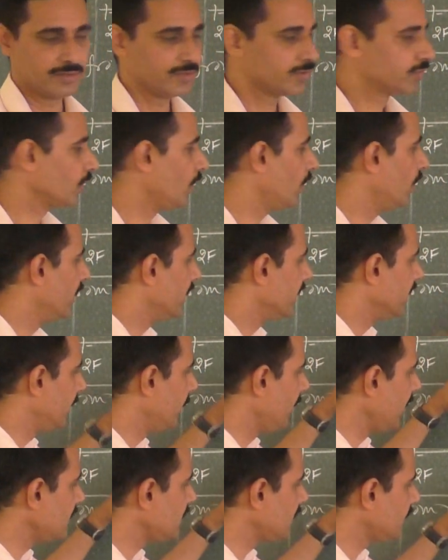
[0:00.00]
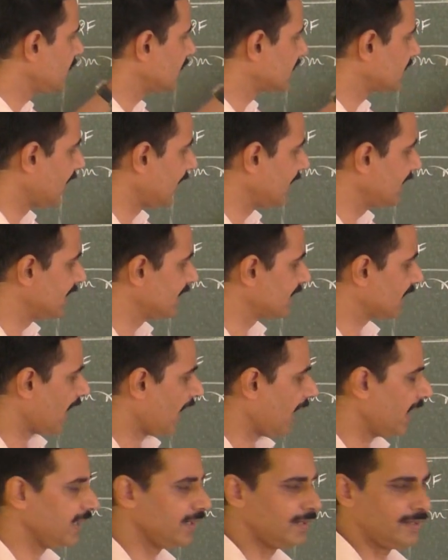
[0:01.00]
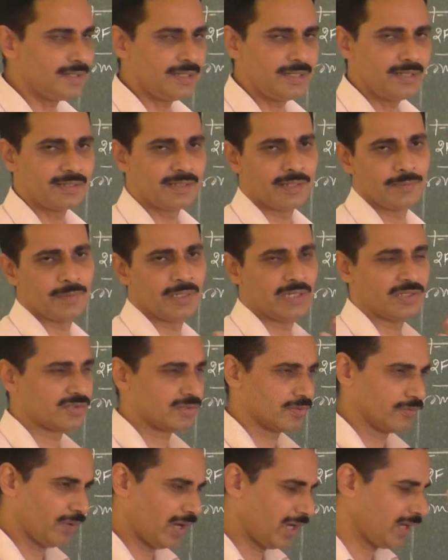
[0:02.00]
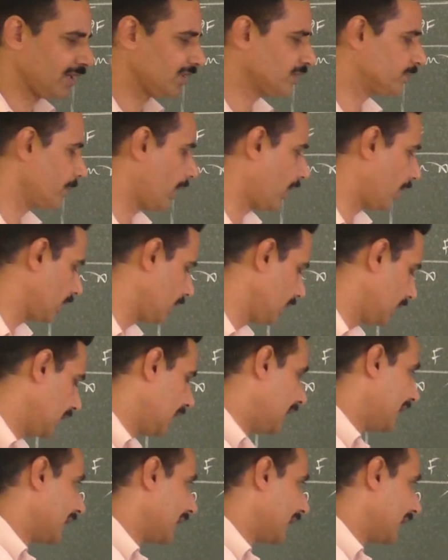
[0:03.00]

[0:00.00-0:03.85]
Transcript: So image of the sun is highly diminished, very small,